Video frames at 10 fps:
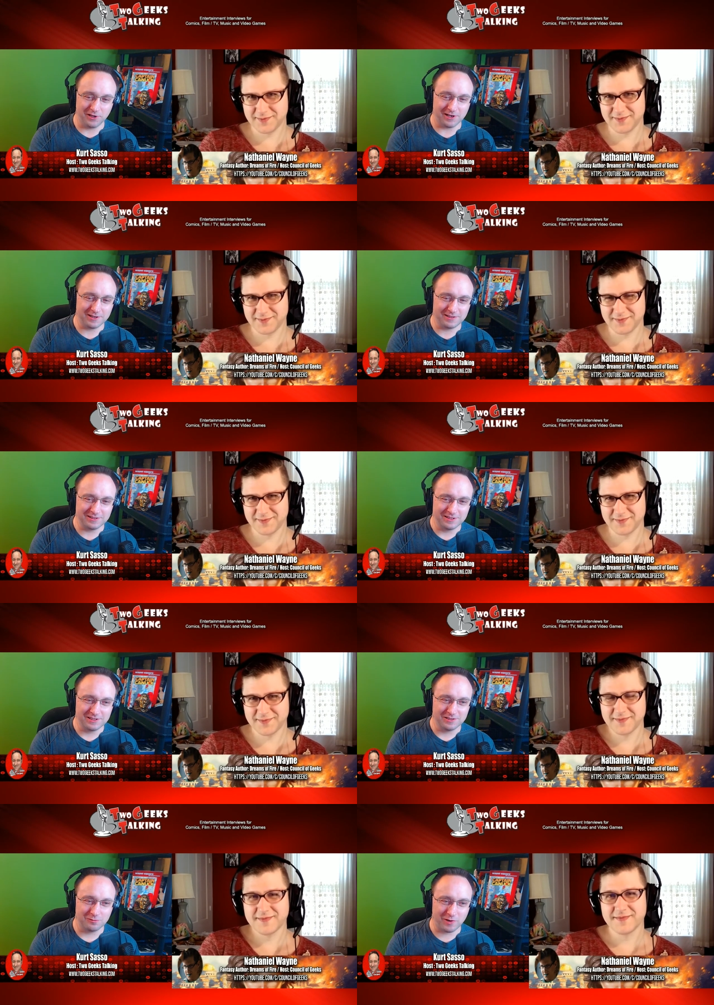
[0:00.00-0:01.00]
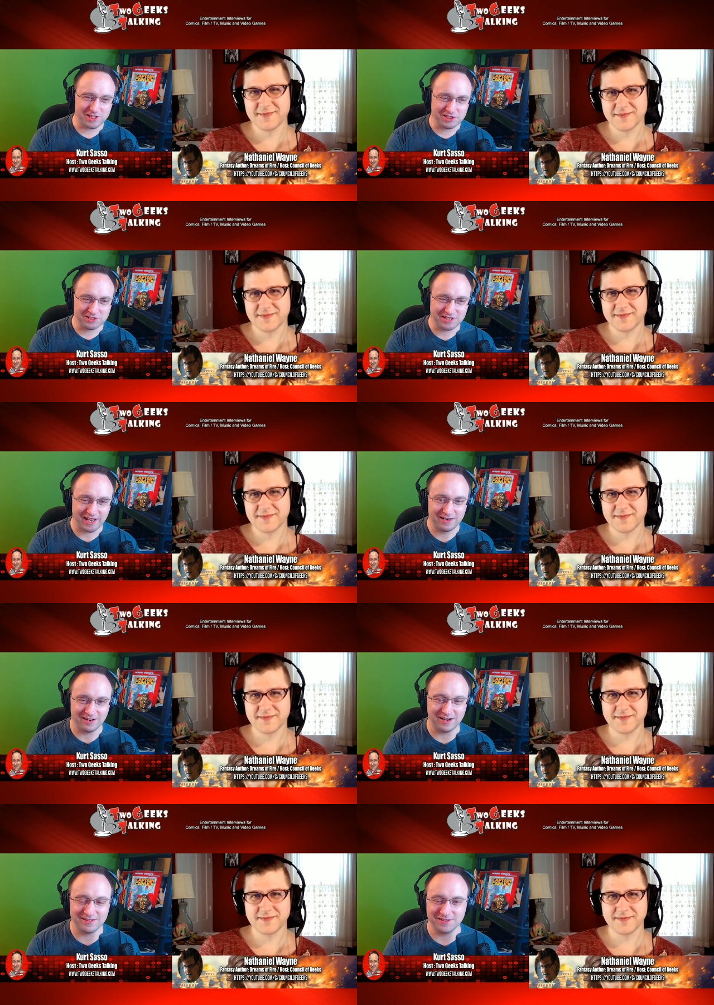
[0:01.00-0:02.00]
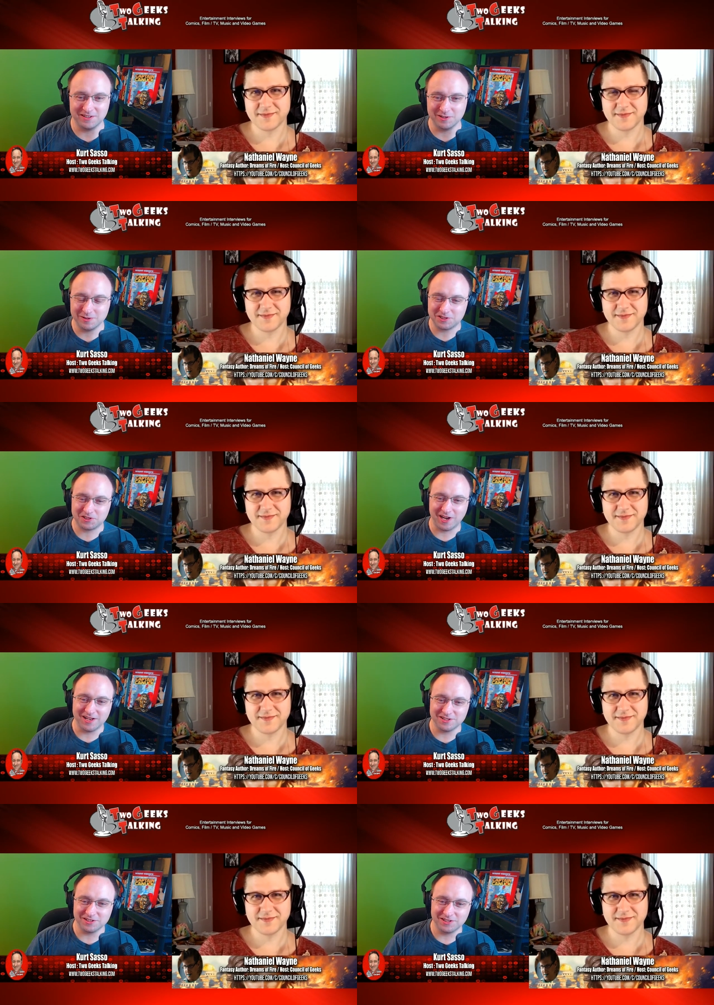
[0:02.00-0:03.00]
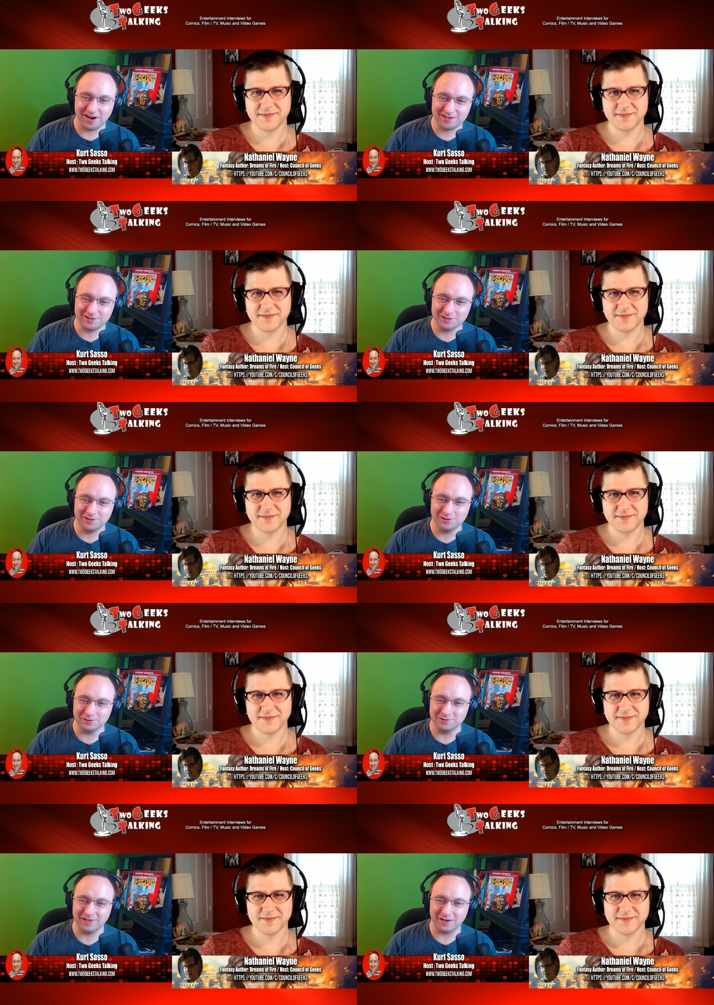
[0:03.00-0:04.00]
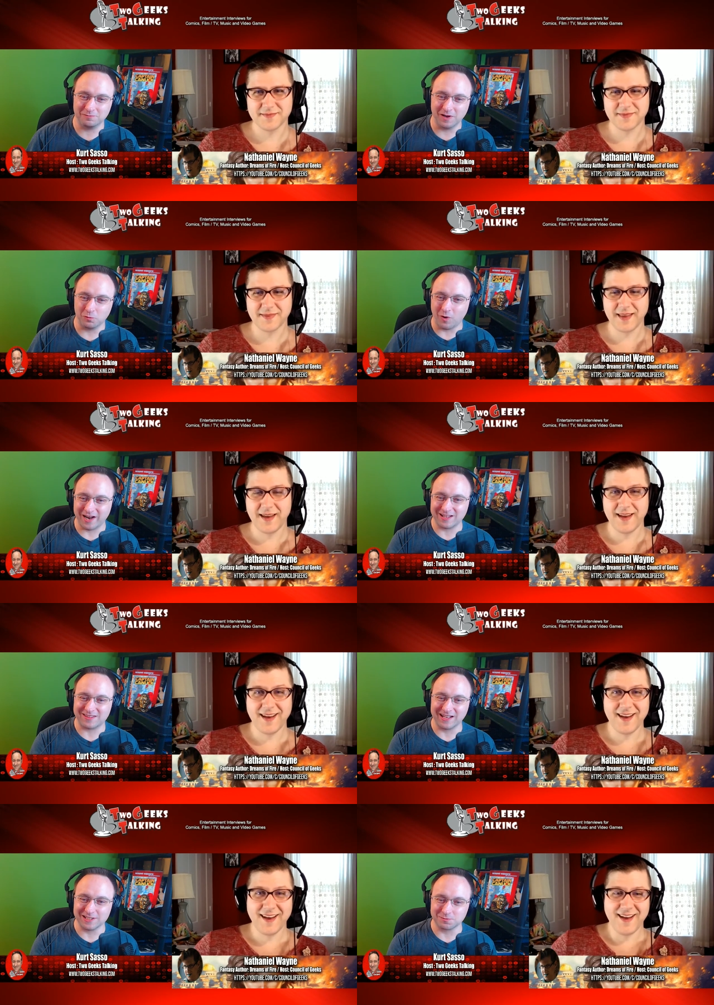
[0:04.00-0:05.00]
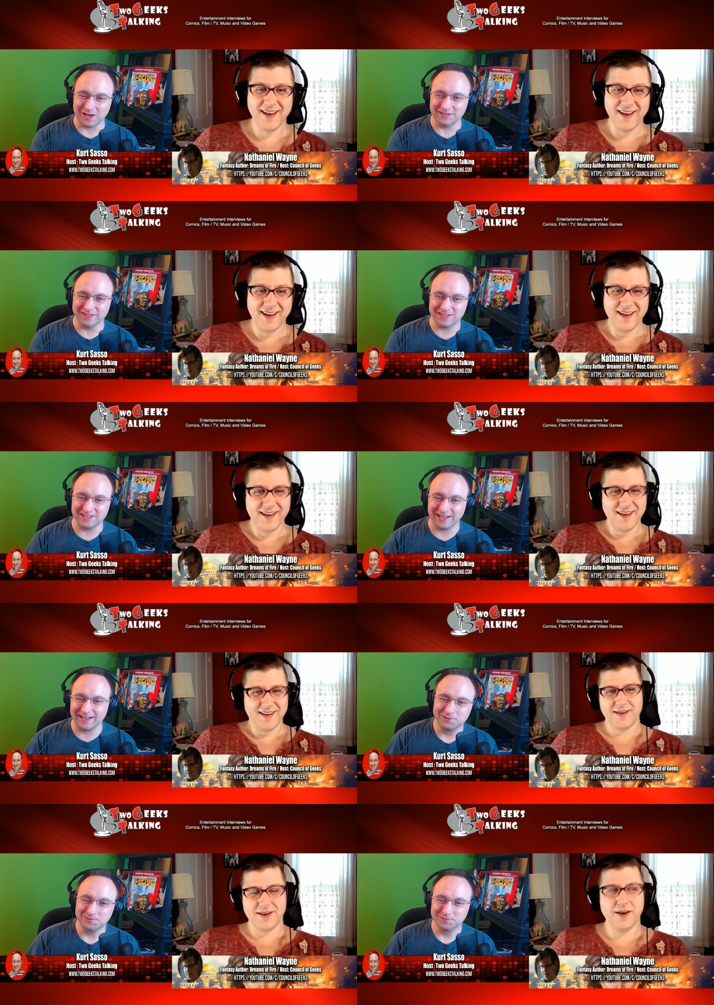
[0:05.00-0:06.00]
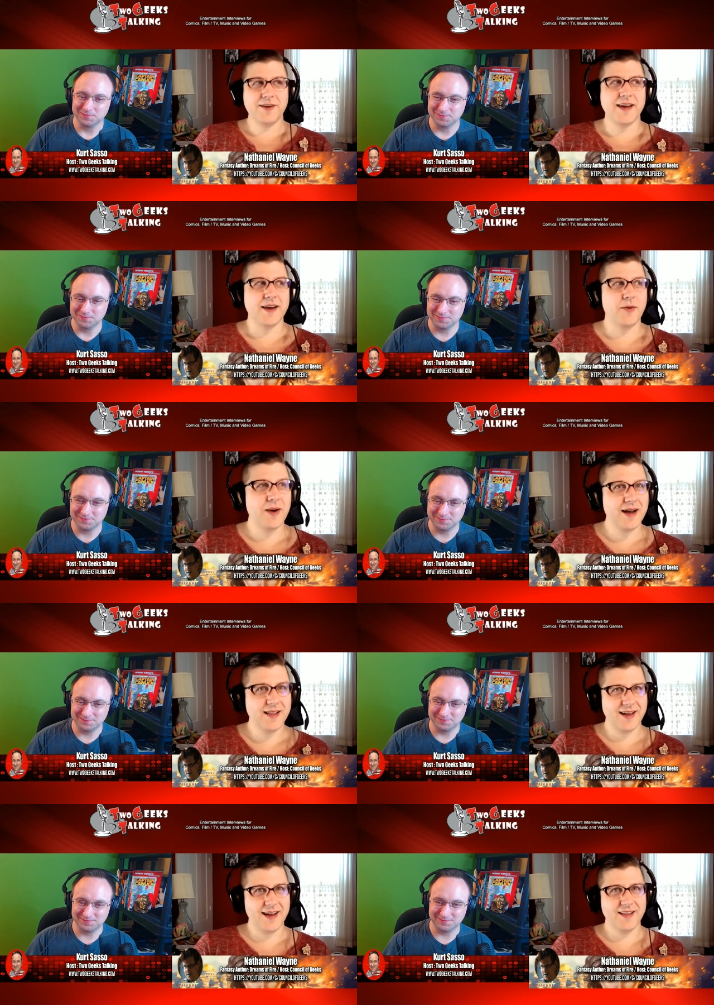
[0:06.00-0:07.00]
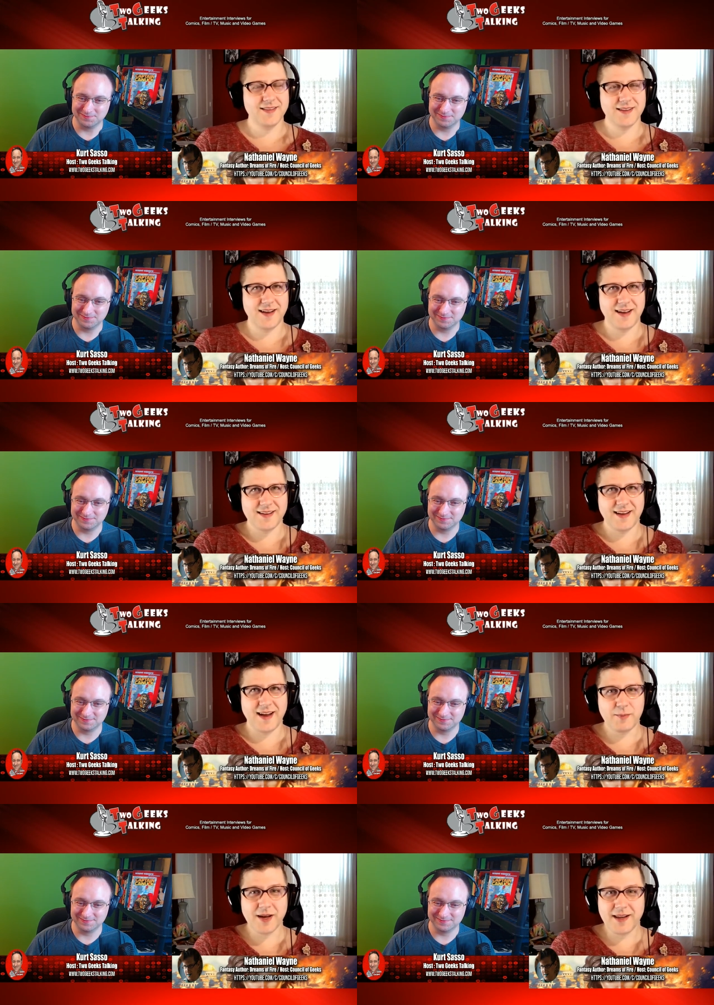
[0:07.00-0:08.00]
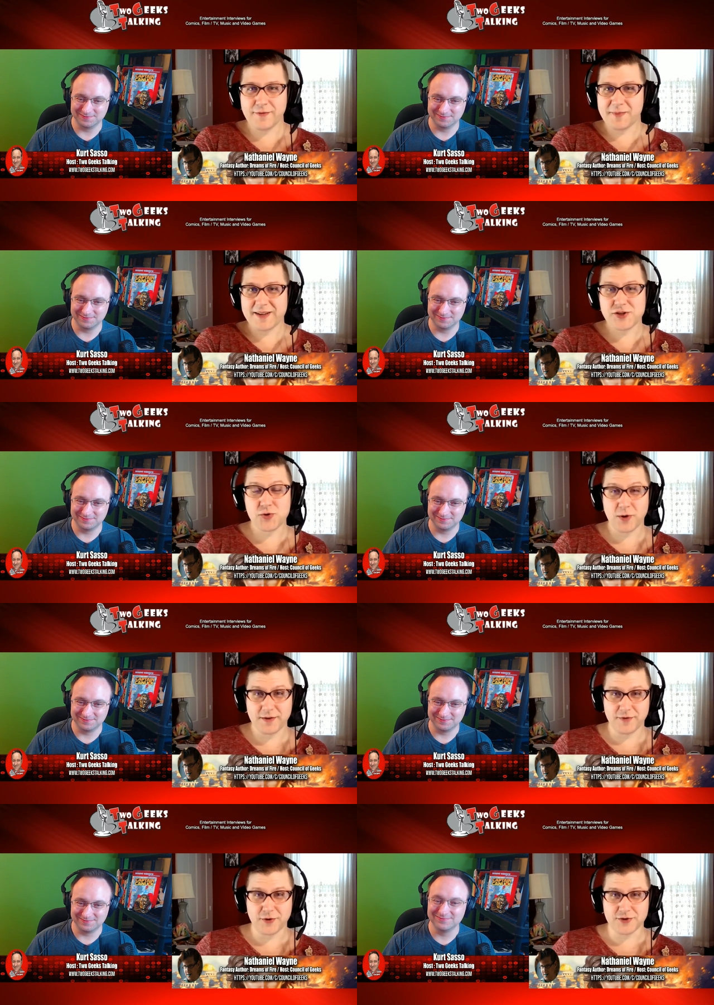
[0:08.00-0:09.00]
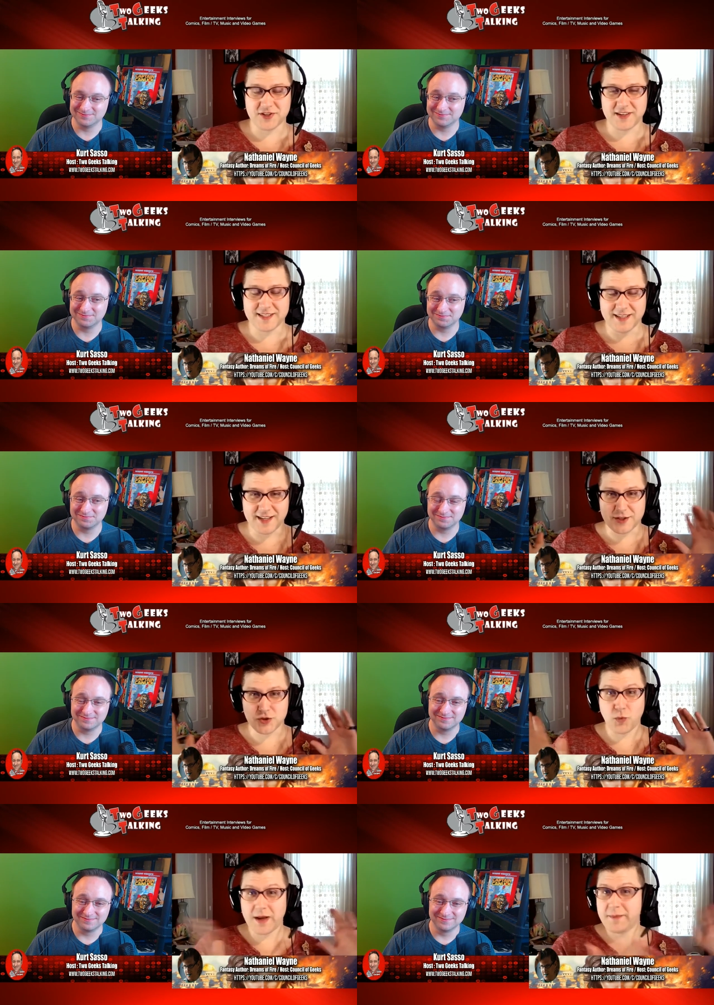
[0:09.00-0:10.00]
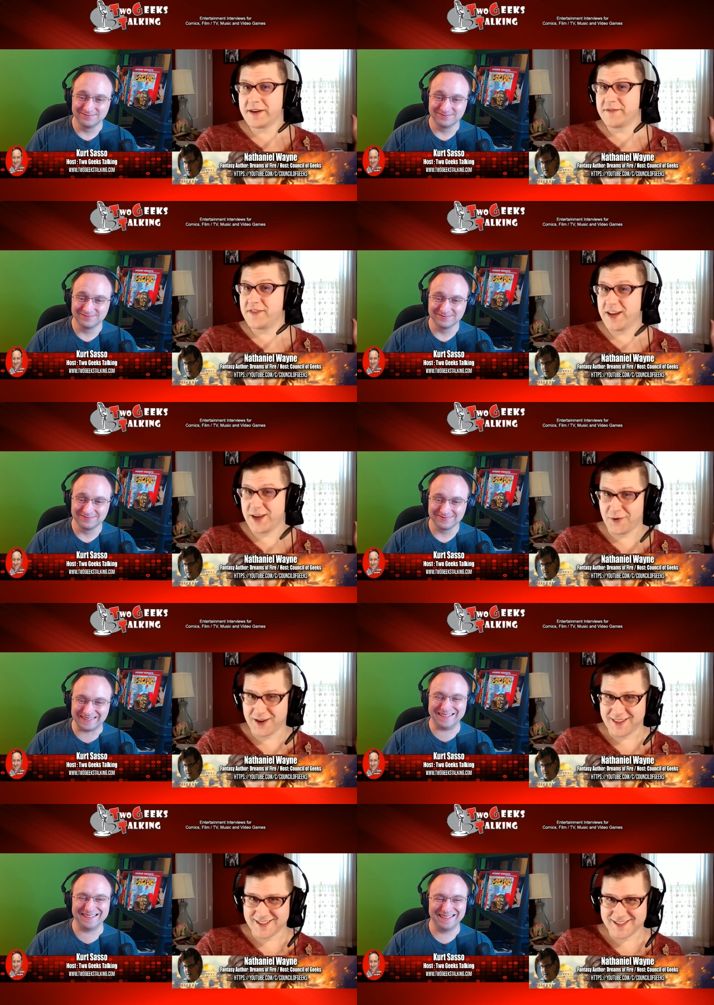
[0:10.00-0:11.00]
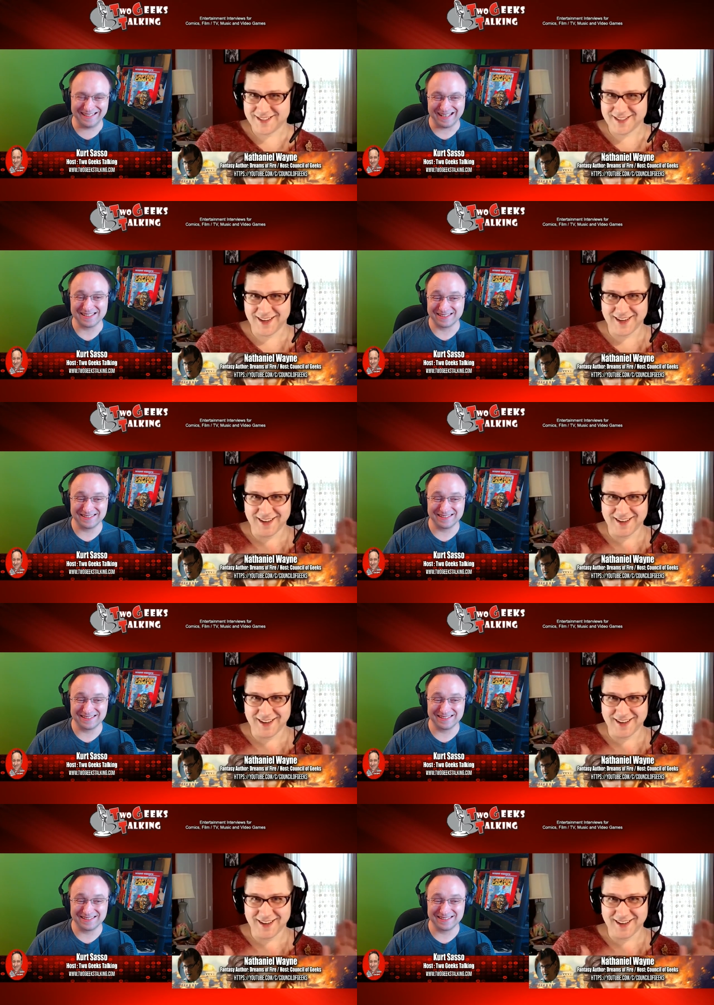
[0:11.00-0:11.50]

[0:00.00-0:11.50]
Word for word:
Speaker 1: book, what is your take on the newest change in Doctor Who, and and why do you think it's relevant today?
Speaker 2: Okay, well, I'll I'm going to give my short version because I did a 20 minute video on this uh,